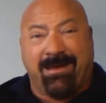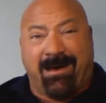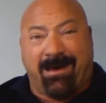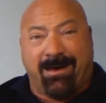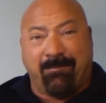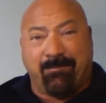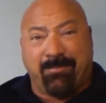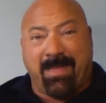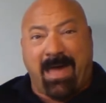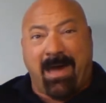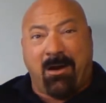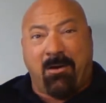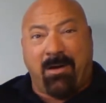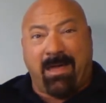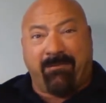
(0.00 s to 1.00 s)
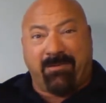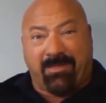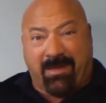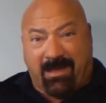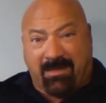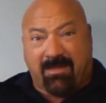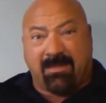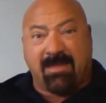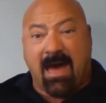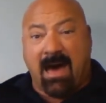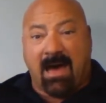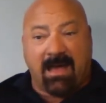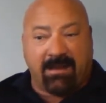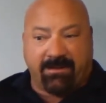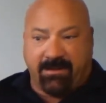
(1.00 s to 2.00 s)
Now everything is
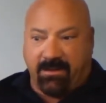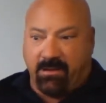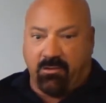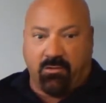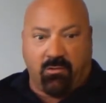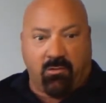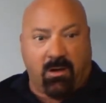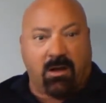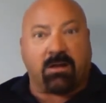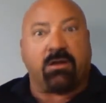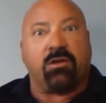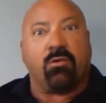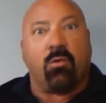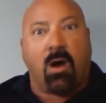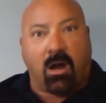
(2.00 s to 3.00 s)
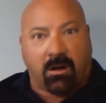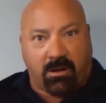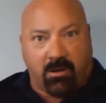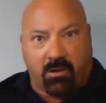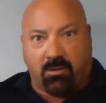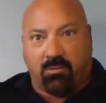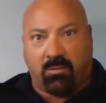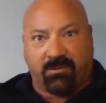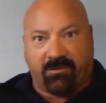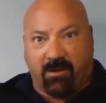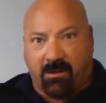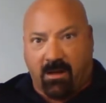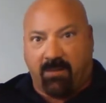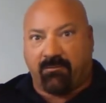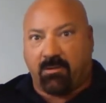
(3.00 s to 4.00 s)
tied to a QR code, which
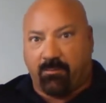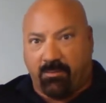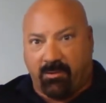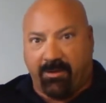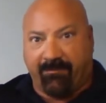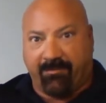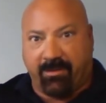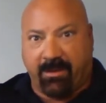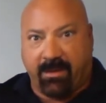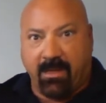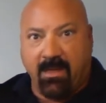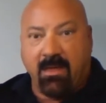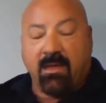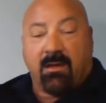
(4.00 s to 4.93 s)
I'll cover briefly